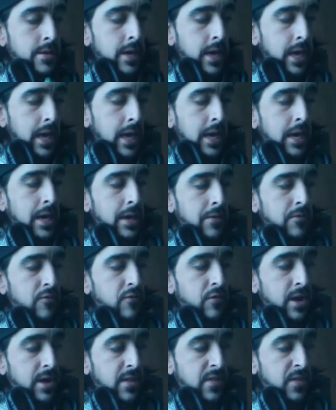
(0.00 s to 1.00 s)
a
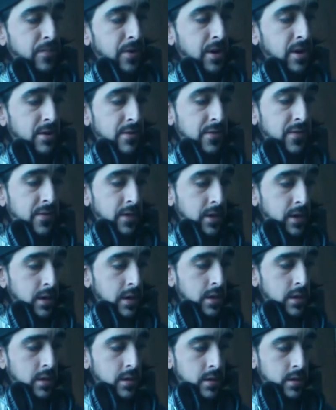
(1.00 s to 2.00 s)
transparency
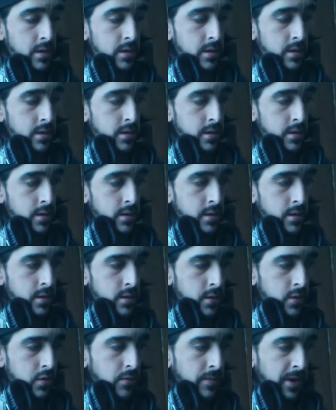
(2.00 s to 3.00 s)

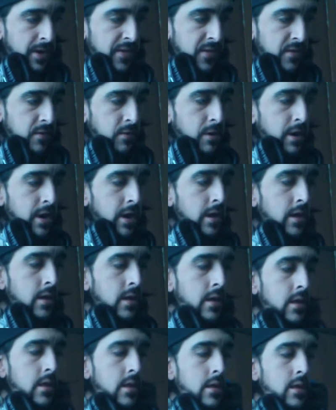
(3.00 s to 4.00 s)
to my screen
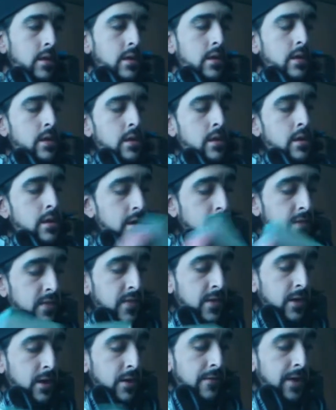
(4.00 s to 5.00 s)

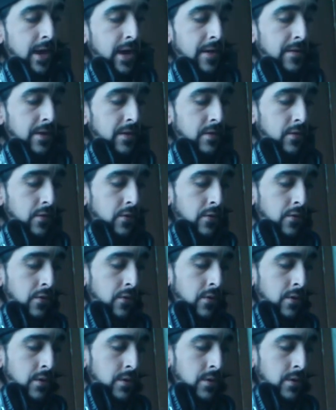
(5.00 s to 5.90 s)
instead of having to